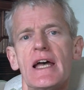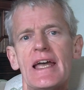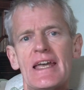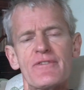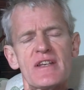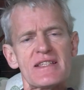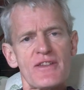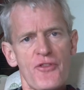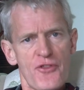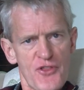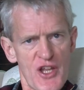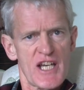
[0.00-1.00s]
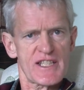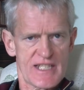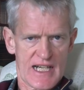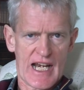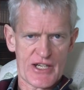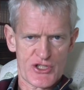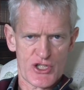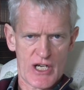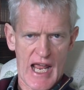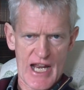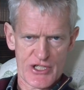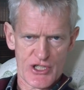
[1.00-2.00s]
If it is a third declension
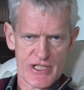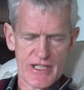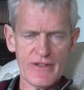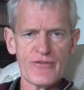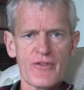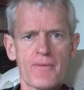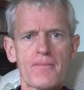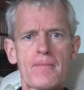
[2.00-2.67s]
adjective,